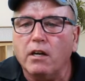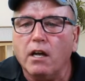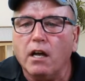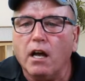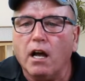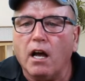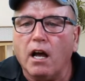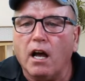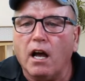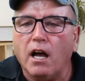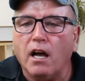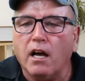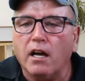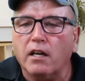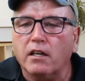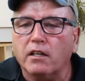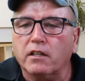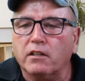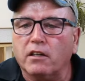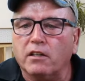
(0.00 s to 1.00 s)

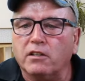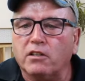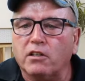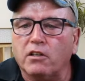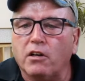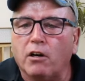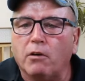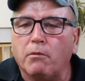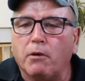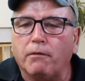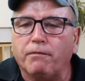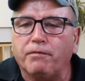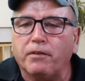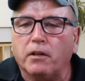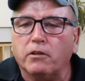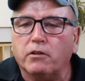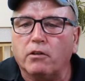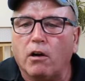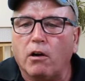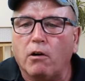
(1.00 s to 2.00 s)
Good to know about
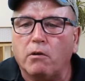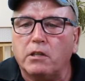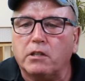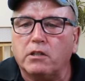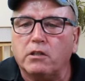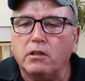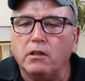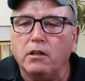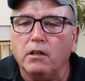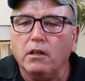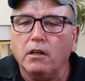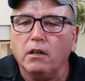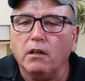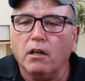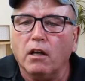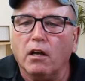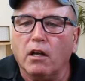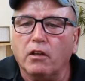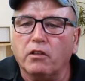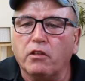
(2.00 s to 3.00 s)
filter. Always
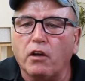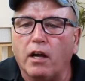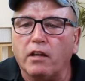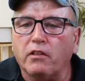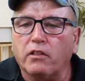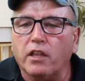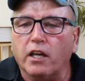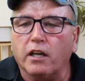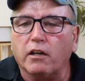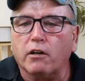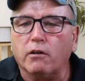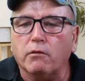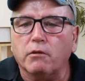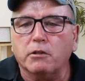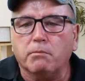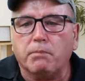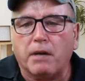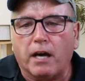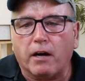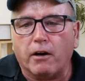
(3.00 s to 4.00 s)
thought thicker was
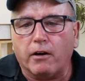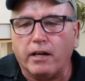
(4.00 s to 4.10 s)
better.